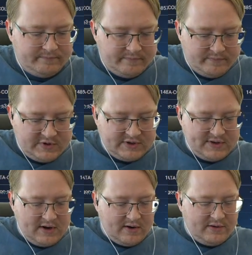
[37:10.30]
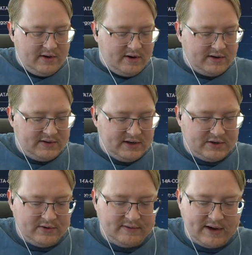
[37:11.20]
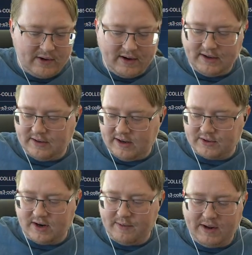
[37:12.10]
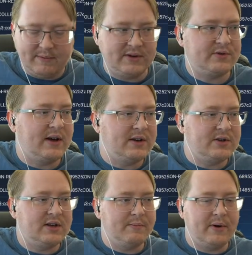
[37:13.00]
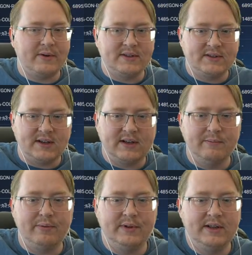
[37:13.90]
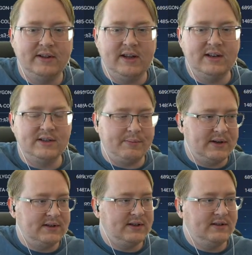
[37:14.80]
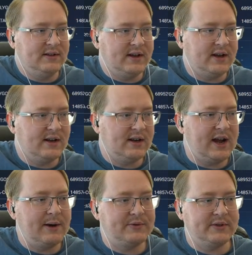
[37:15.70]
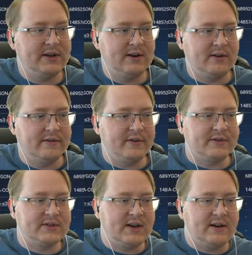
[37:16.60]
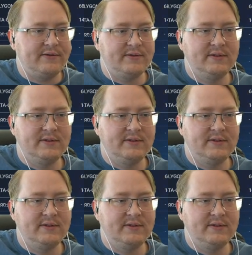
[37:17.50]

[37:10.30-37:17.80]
just the architecture of how I try to make my strategy components like completely independent, like and encapsulate all of their stuff.